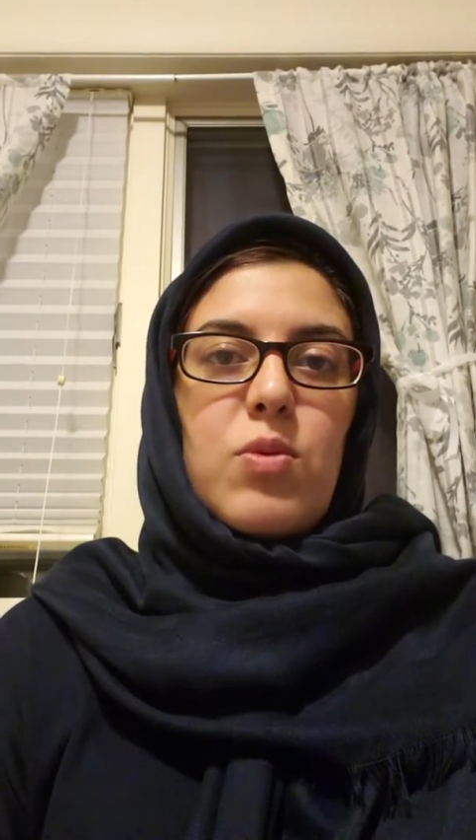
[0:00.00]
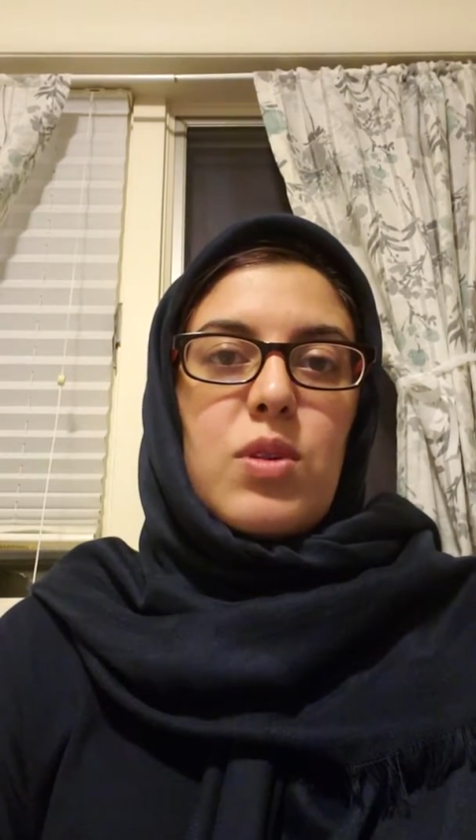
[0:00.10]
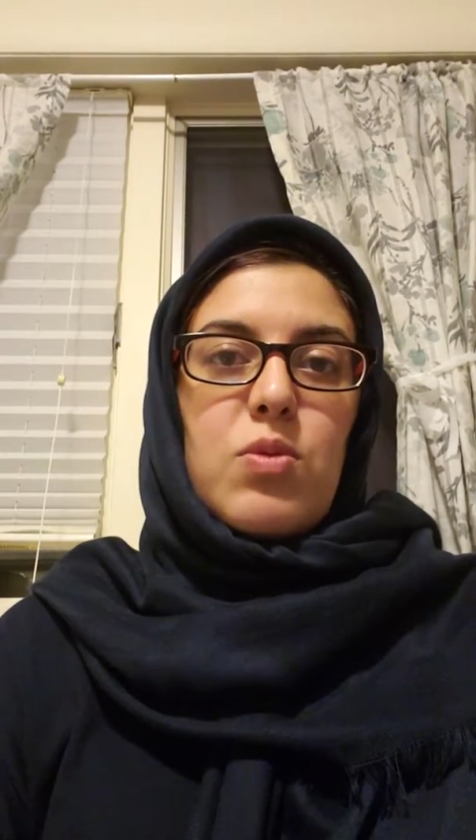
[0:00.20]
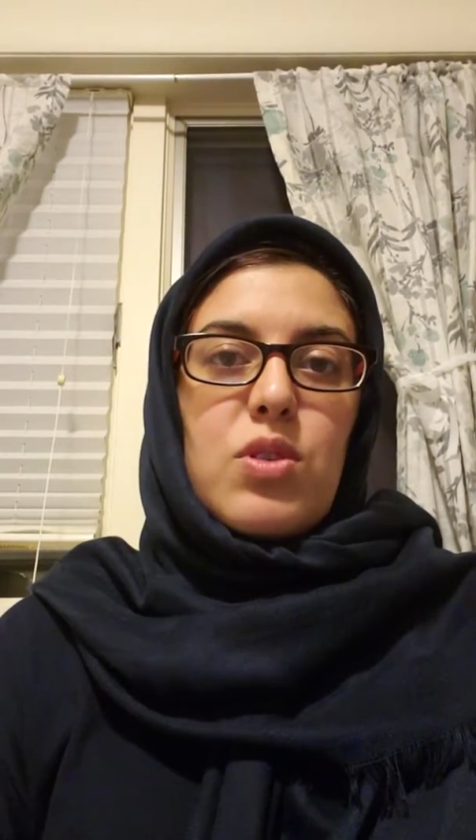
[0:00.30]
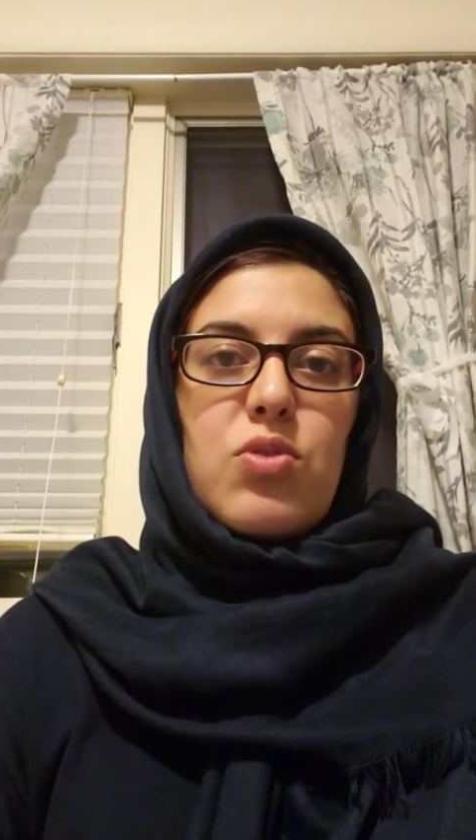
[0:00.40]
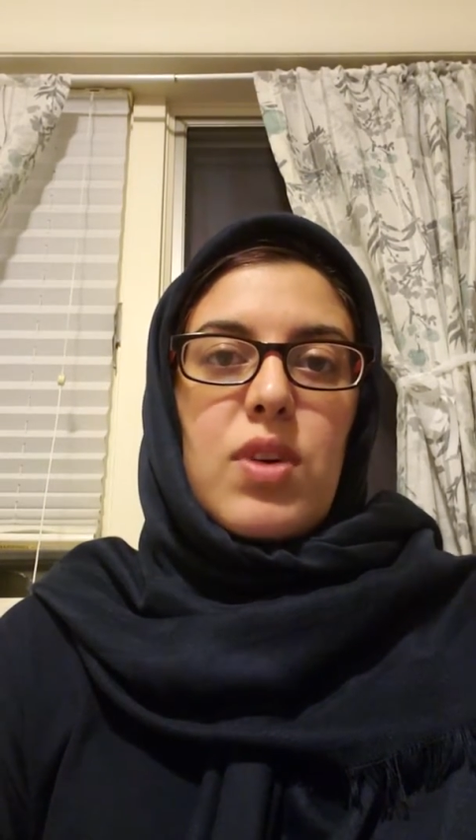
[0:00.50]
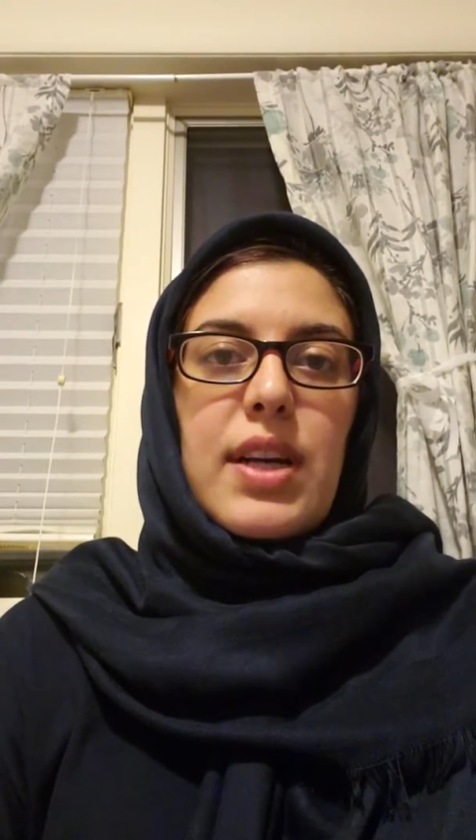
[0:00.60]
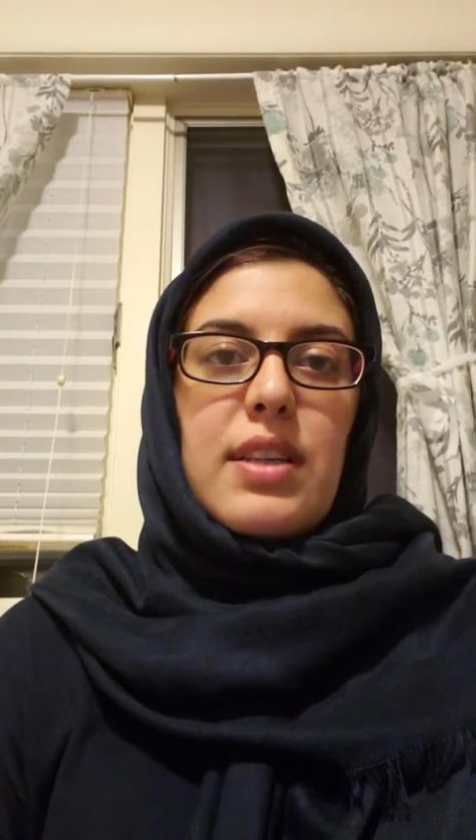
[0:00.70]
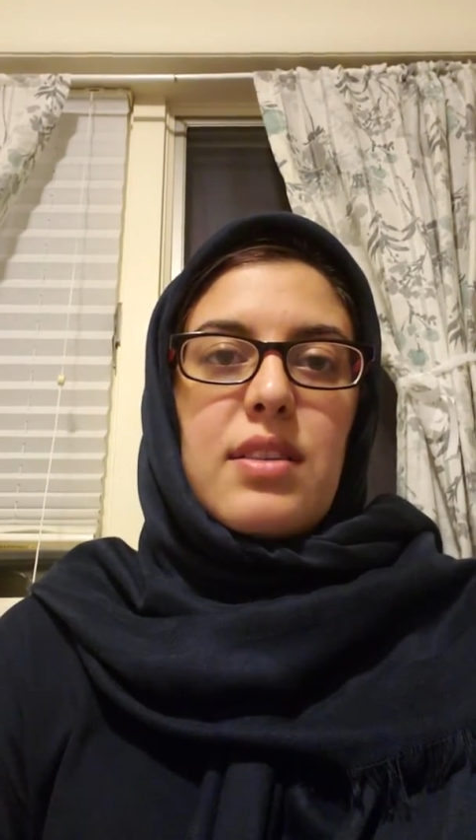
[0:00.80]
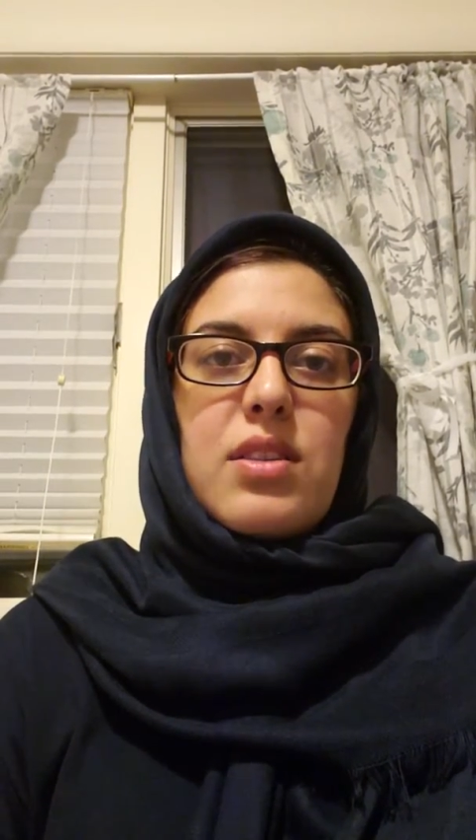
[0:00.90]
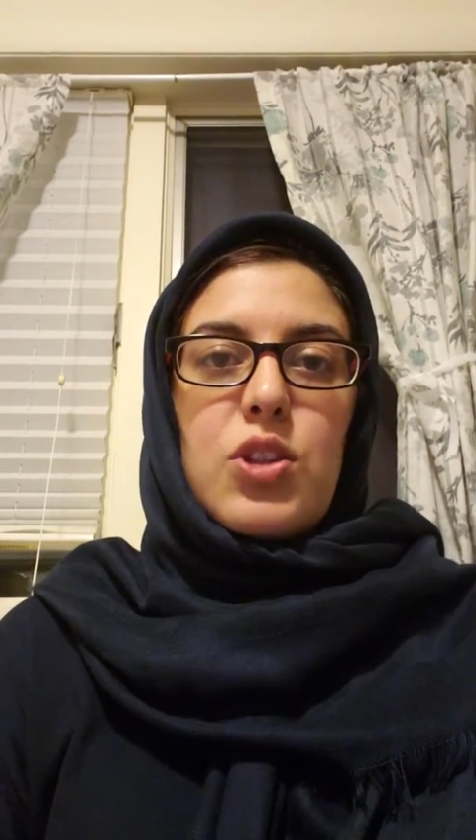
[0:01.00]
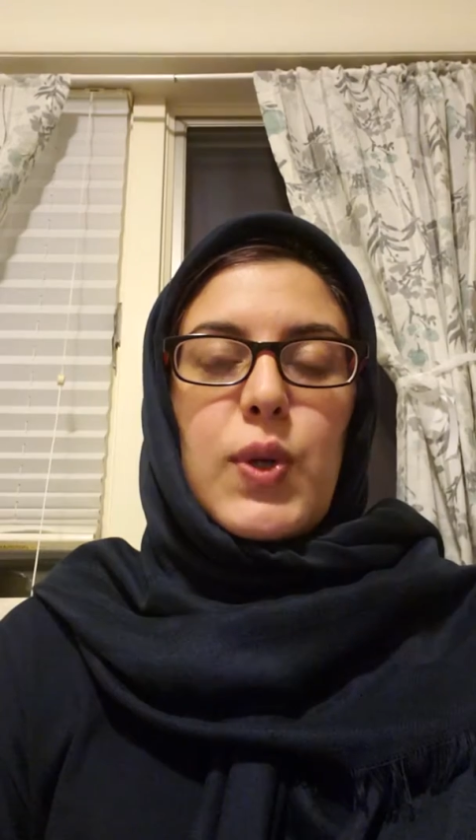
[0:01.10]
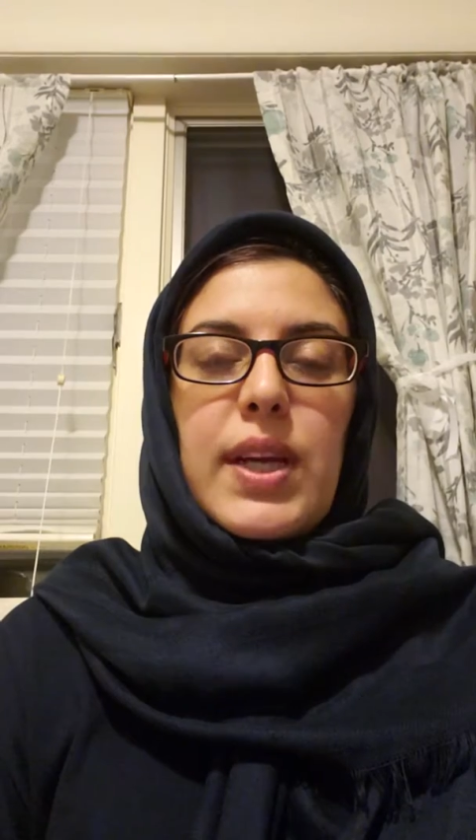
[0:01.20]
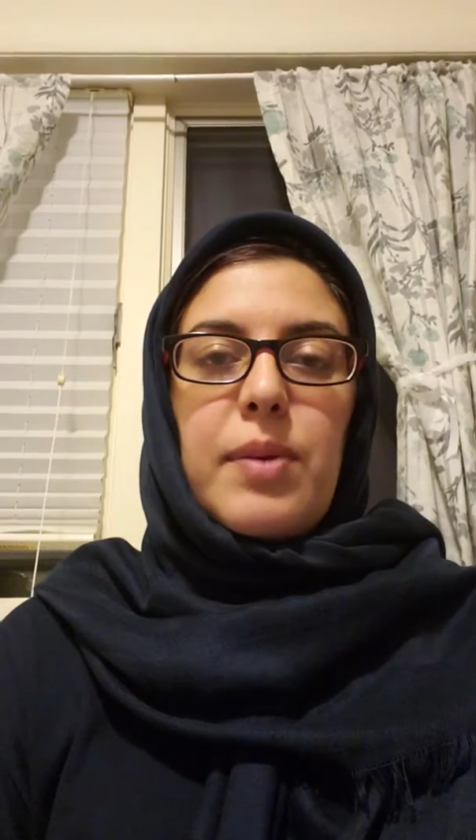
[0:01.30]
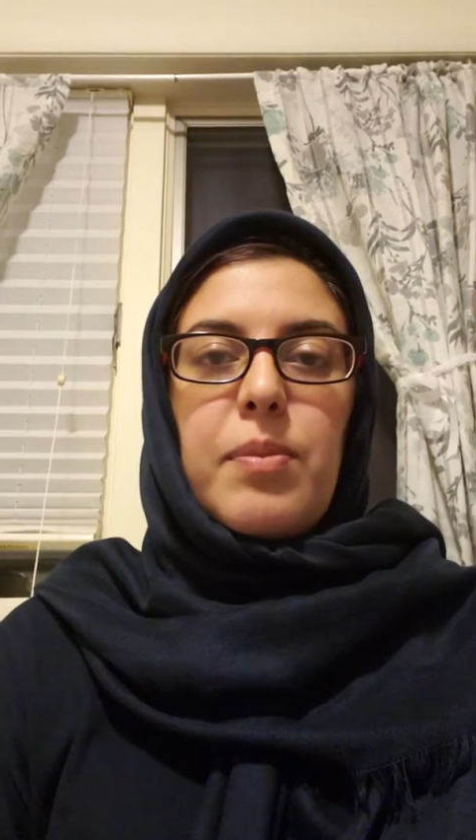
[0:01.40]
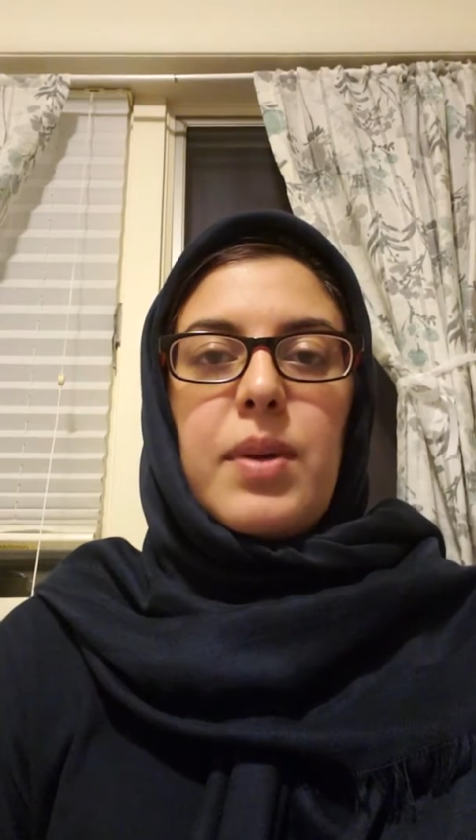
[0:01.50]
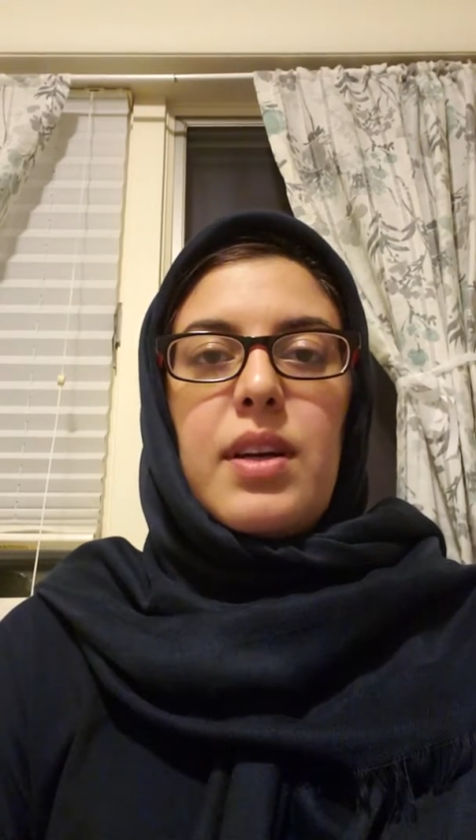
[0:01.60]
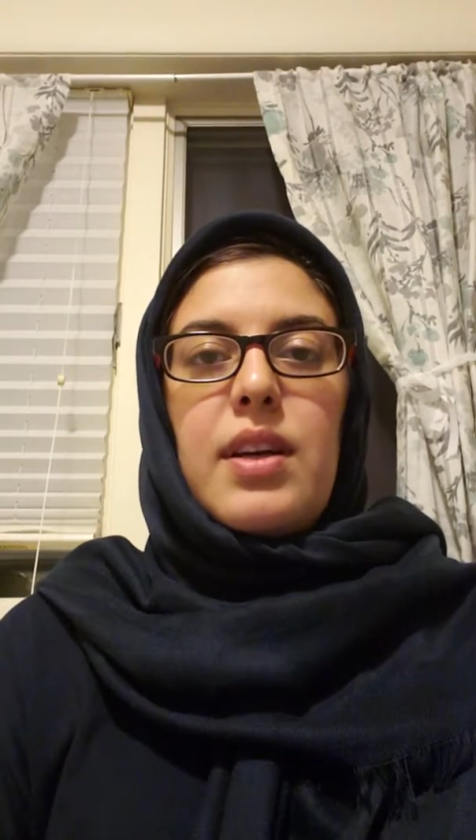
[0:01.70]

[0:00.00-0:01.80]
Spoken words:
what was right to him.